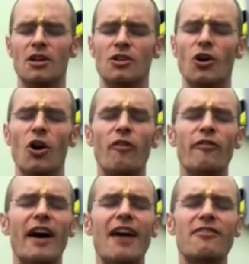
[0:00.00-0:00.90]
to
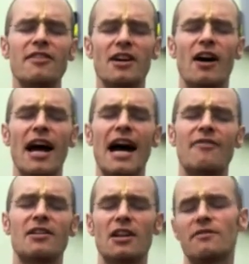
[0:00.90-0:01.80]
offer everything I have
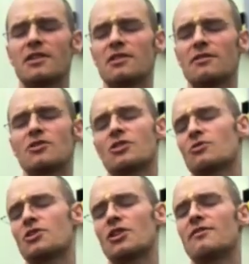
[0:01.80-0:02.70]
in loving devotional
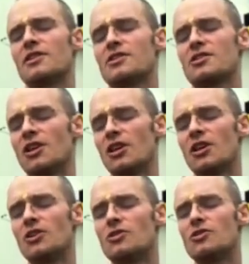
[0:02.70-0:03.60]
service
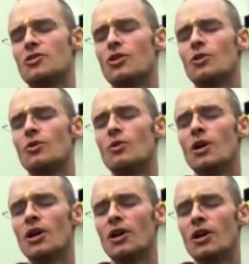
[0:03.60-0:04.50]
to
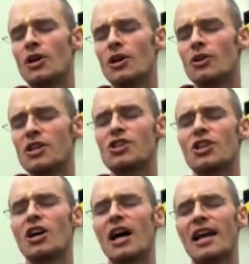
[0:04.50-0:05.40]

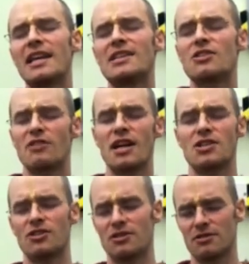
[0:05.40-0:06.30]
Krishna and his creation.